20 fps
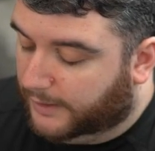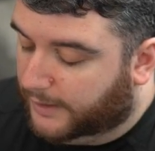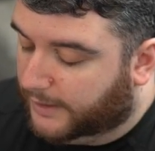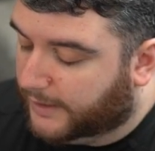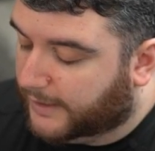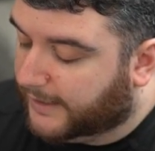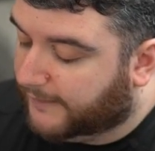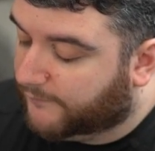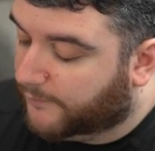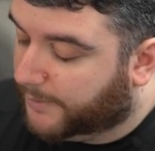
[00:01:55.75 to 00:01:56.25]

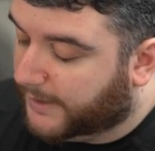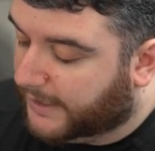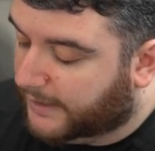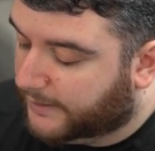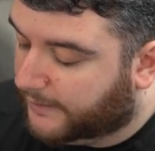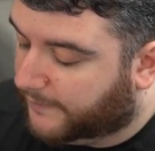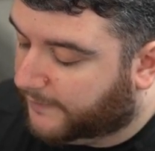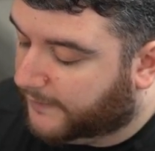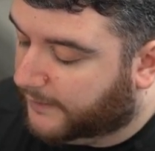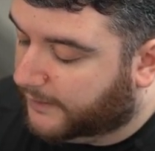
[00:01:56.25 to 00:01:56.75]
and I have a
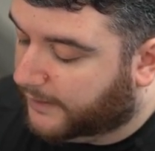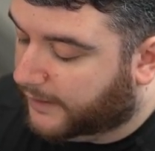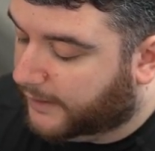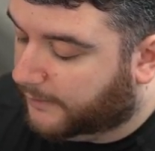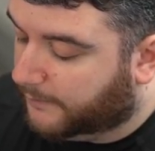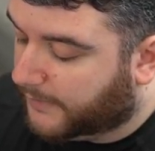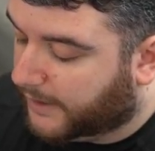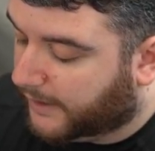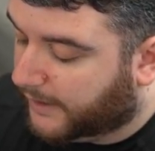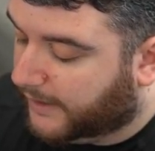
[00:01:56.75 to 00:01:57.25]
Pandicine
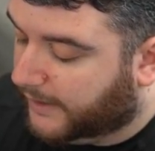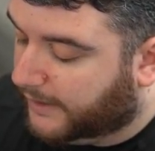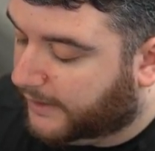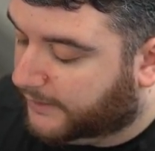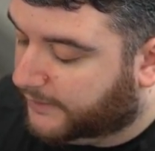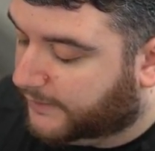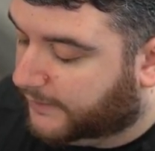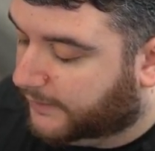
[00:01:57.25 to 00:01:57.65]
in my hand.